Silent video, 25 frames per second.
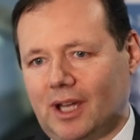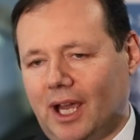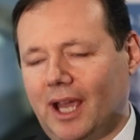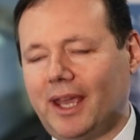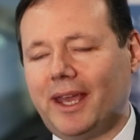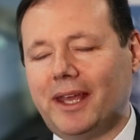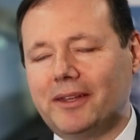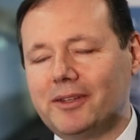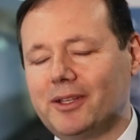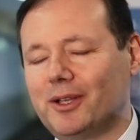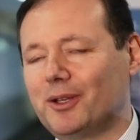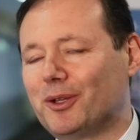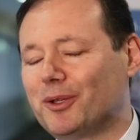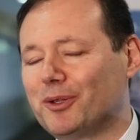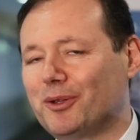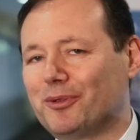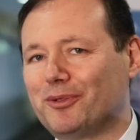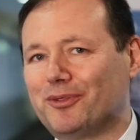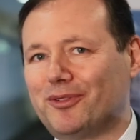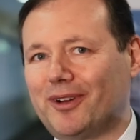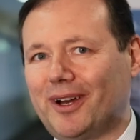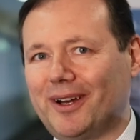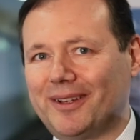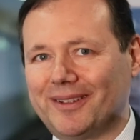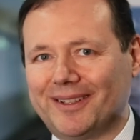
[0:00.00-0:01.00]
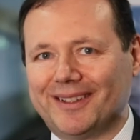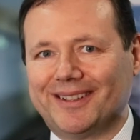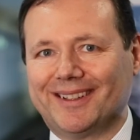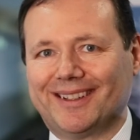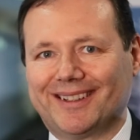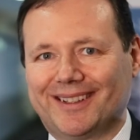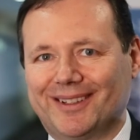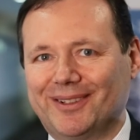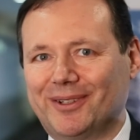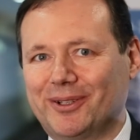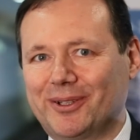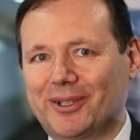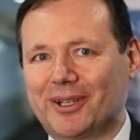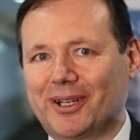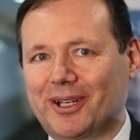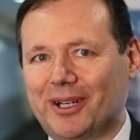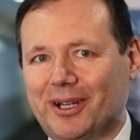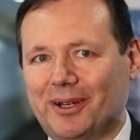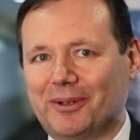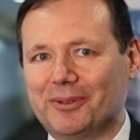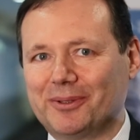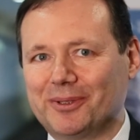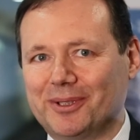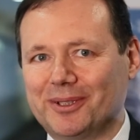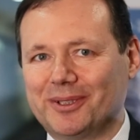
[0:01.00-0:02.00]
I had a lot of fun going
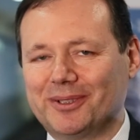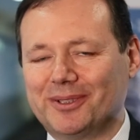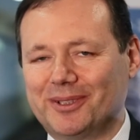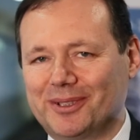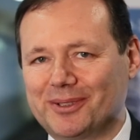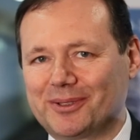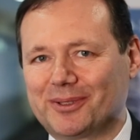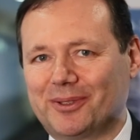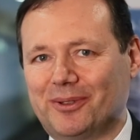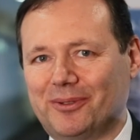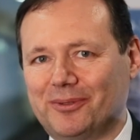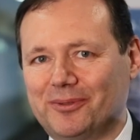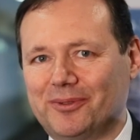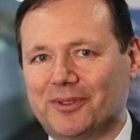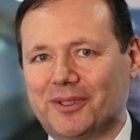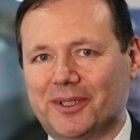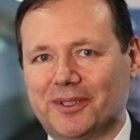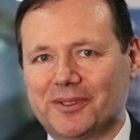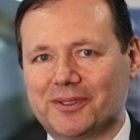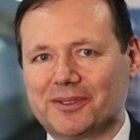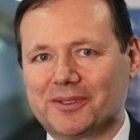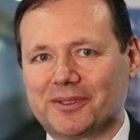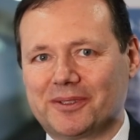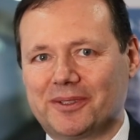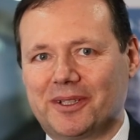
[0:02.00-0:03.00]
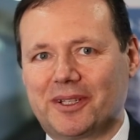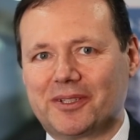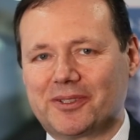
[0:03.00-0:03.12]
around uh, this conference.